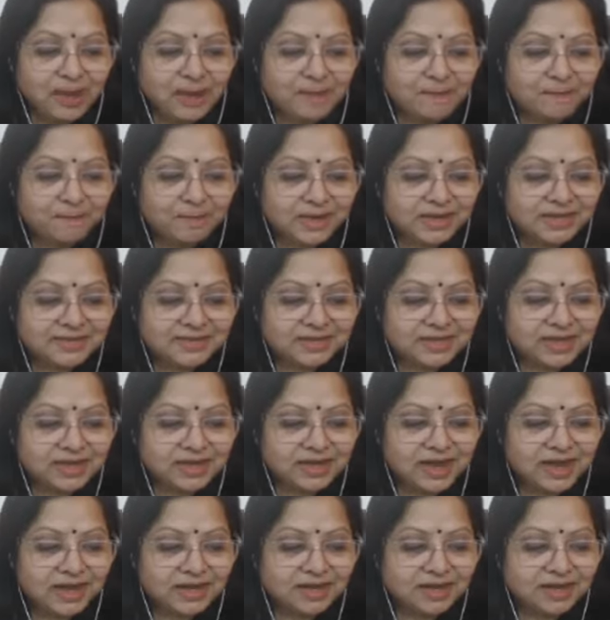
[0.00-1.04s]
Best thing
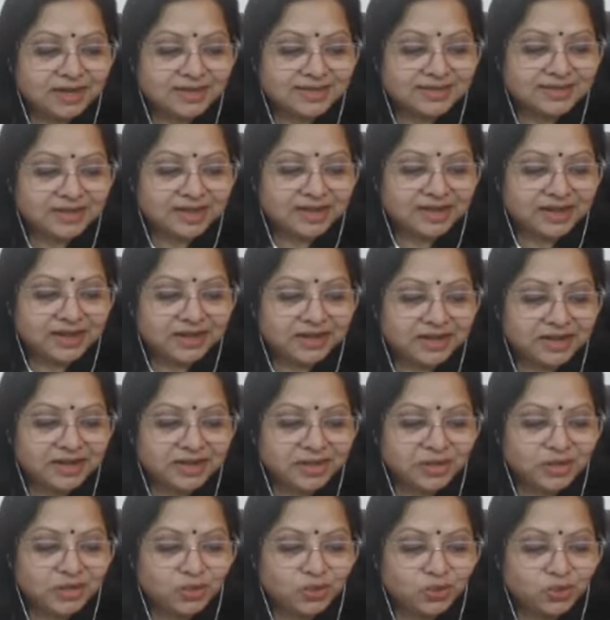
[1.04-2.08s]
I did is
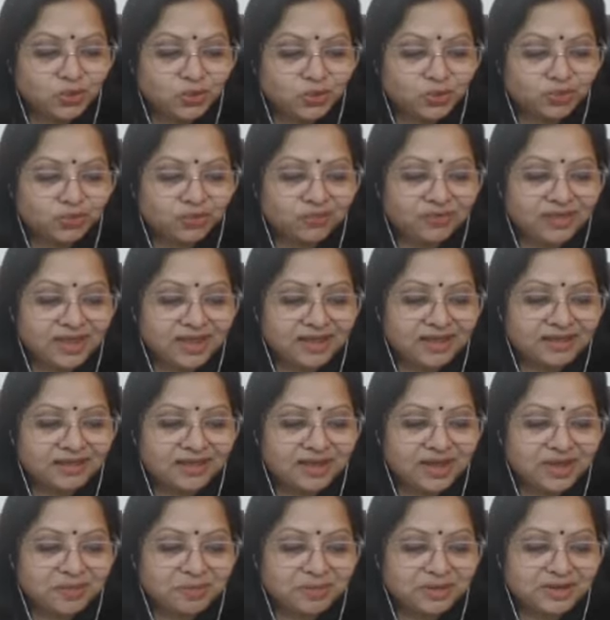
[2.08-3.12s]
connecting you, a
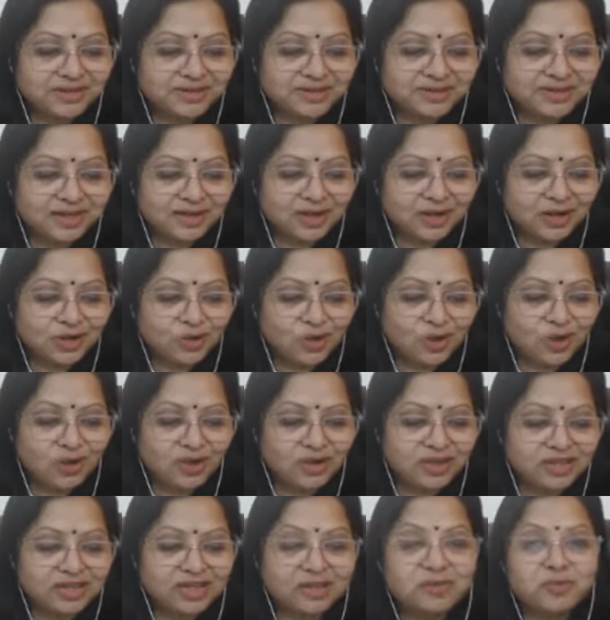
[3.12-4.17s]
great person, and all
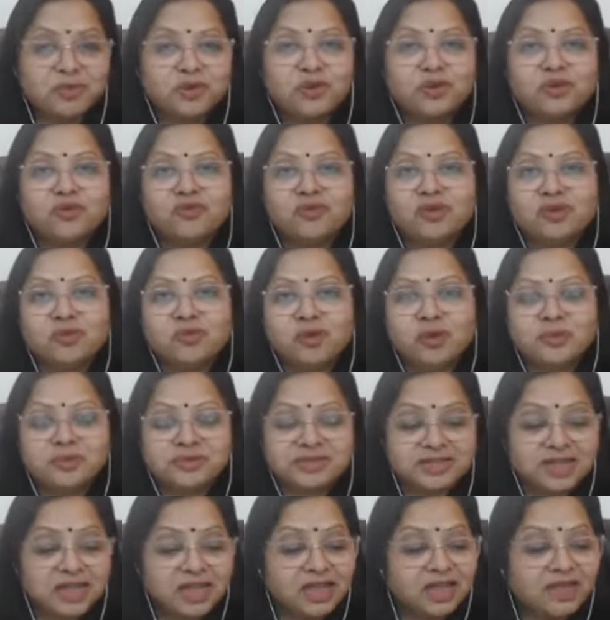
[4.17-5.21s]
dear beautiful moms.